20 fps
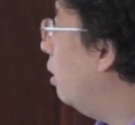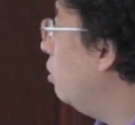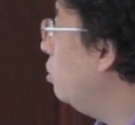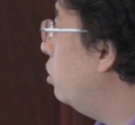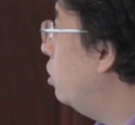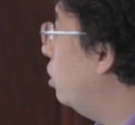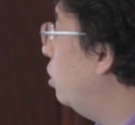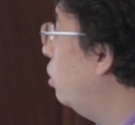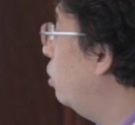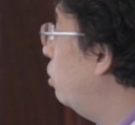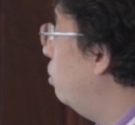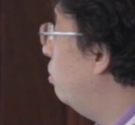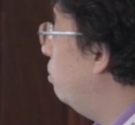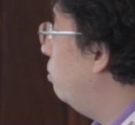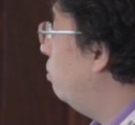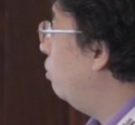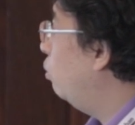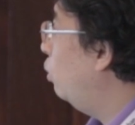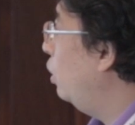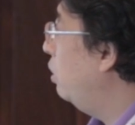also,
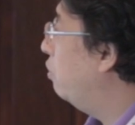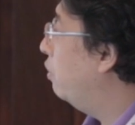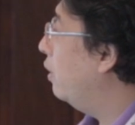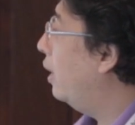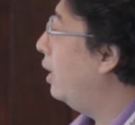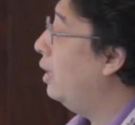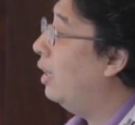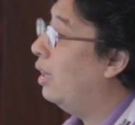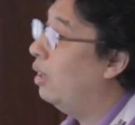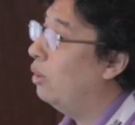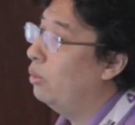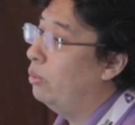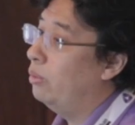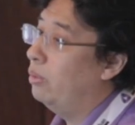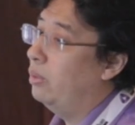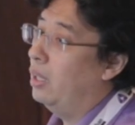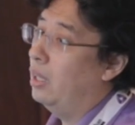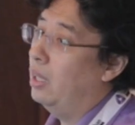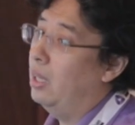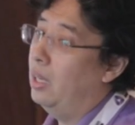we find out
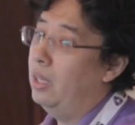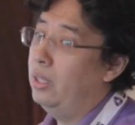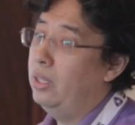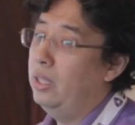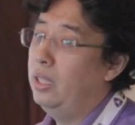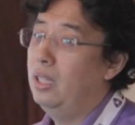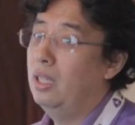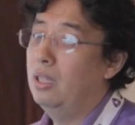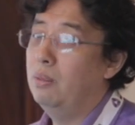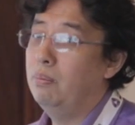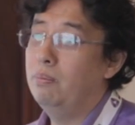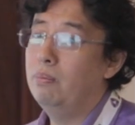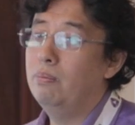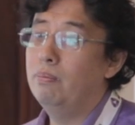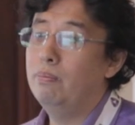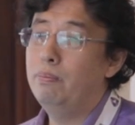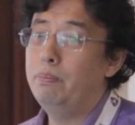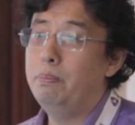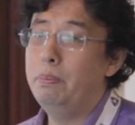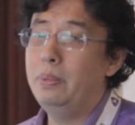in the
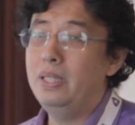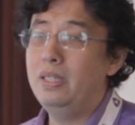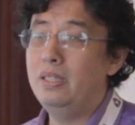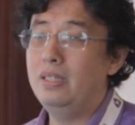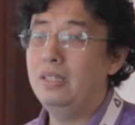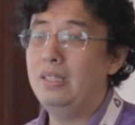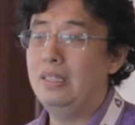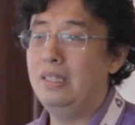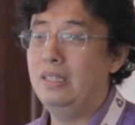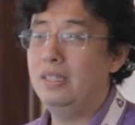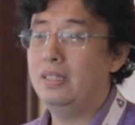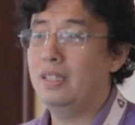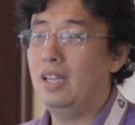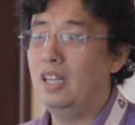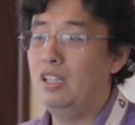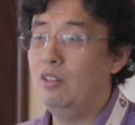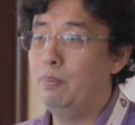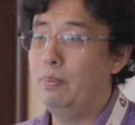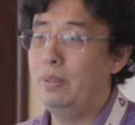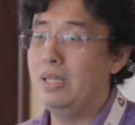business, this
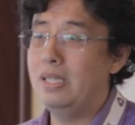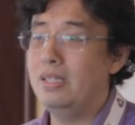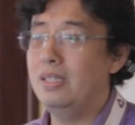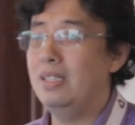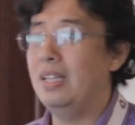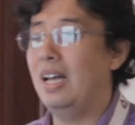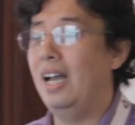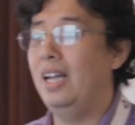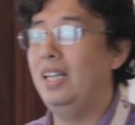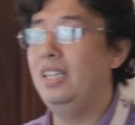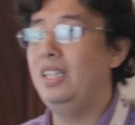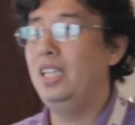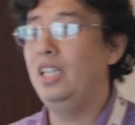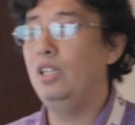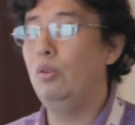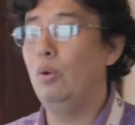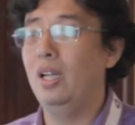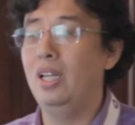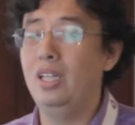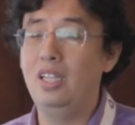kind of business IT
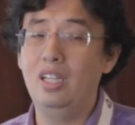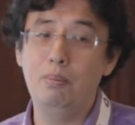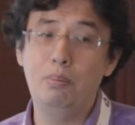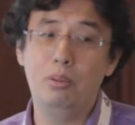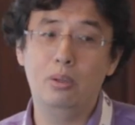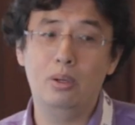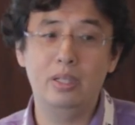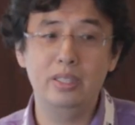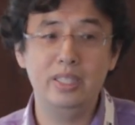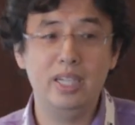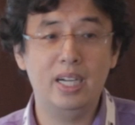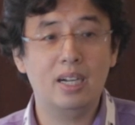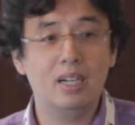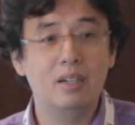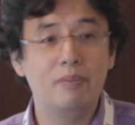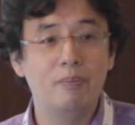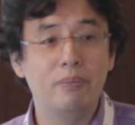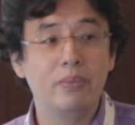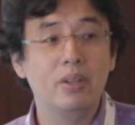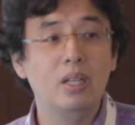related project,
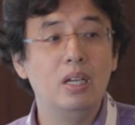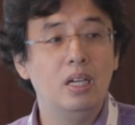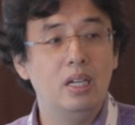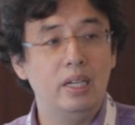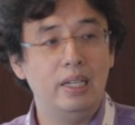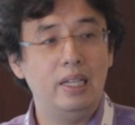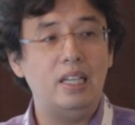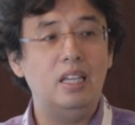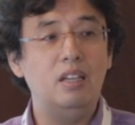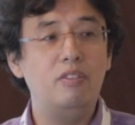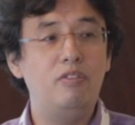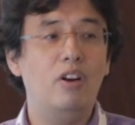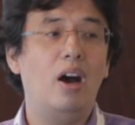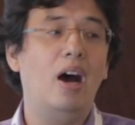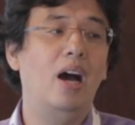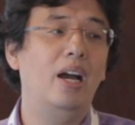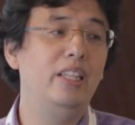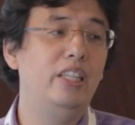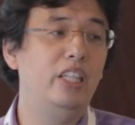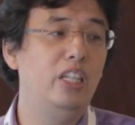if
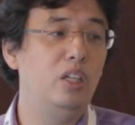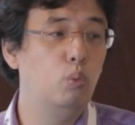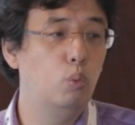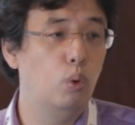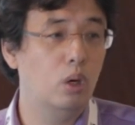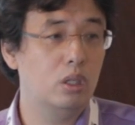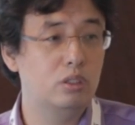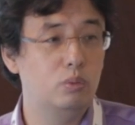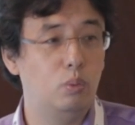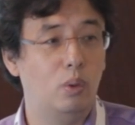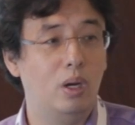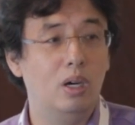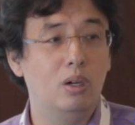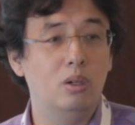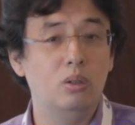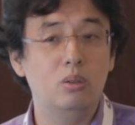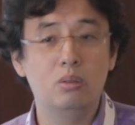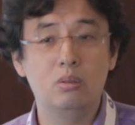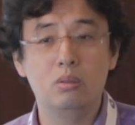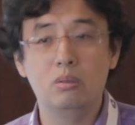IT works
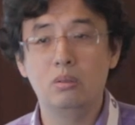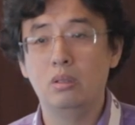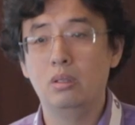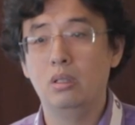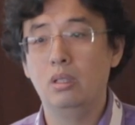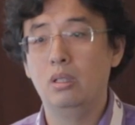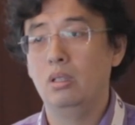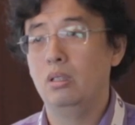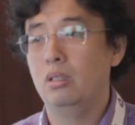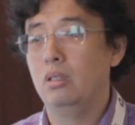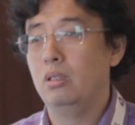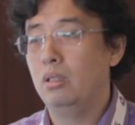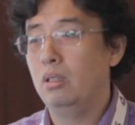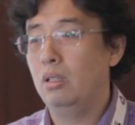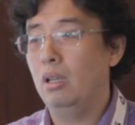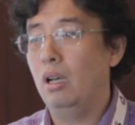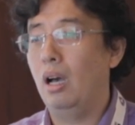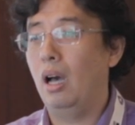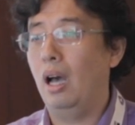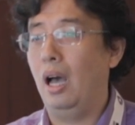well,
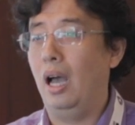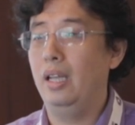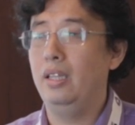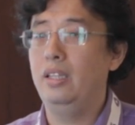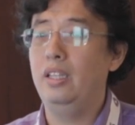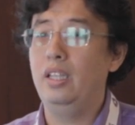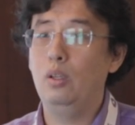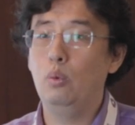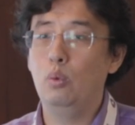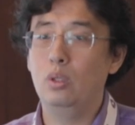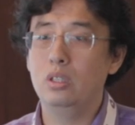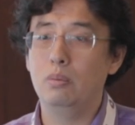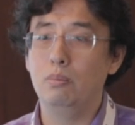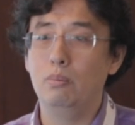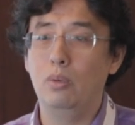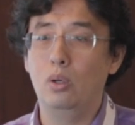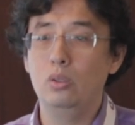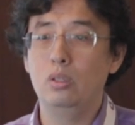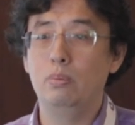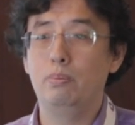IT was
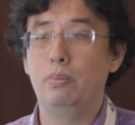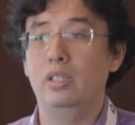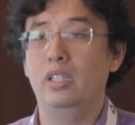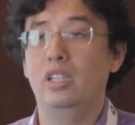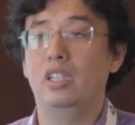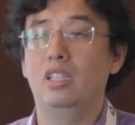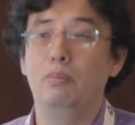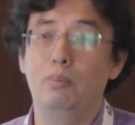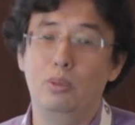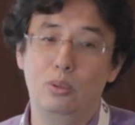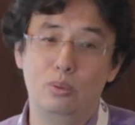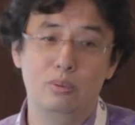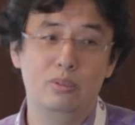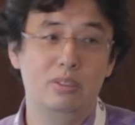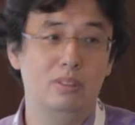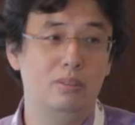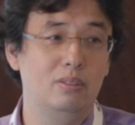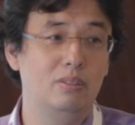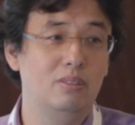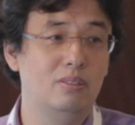most predictable.
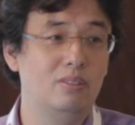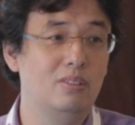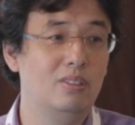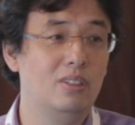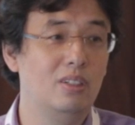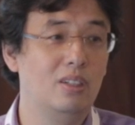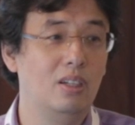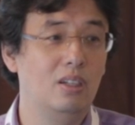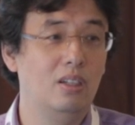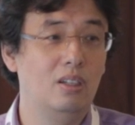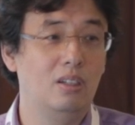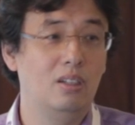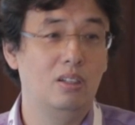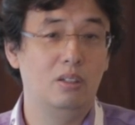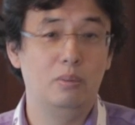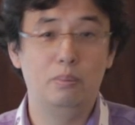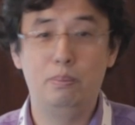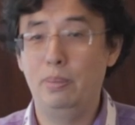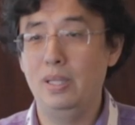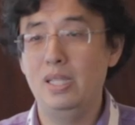
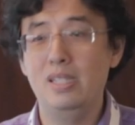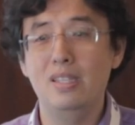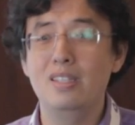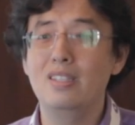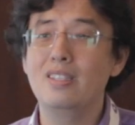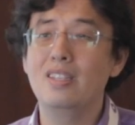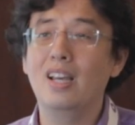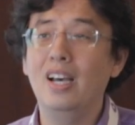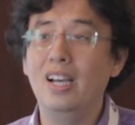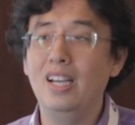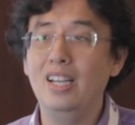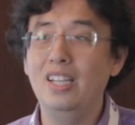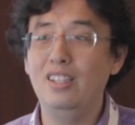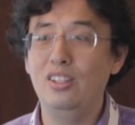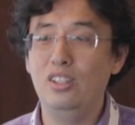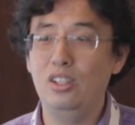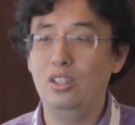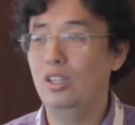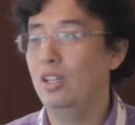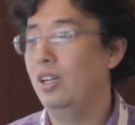Business side,
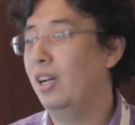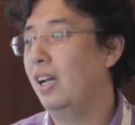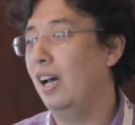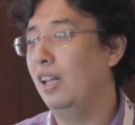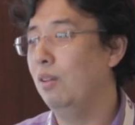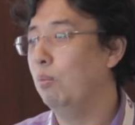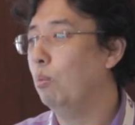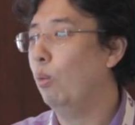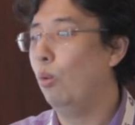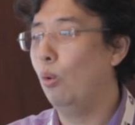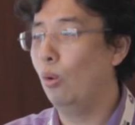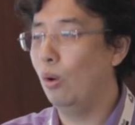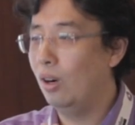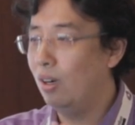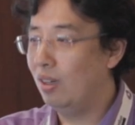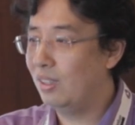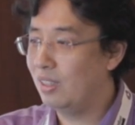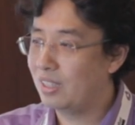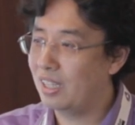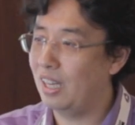they got
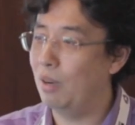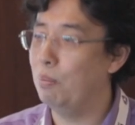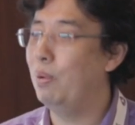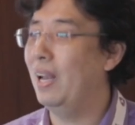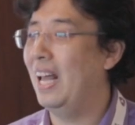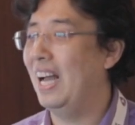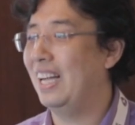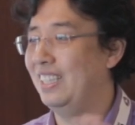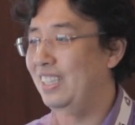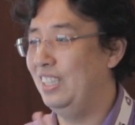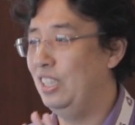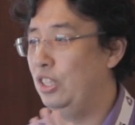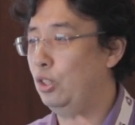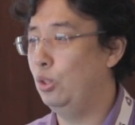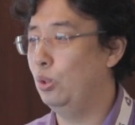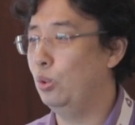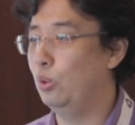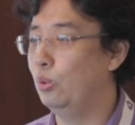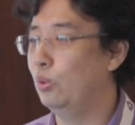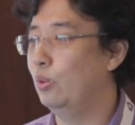more complex
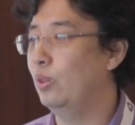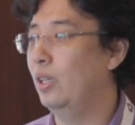issue,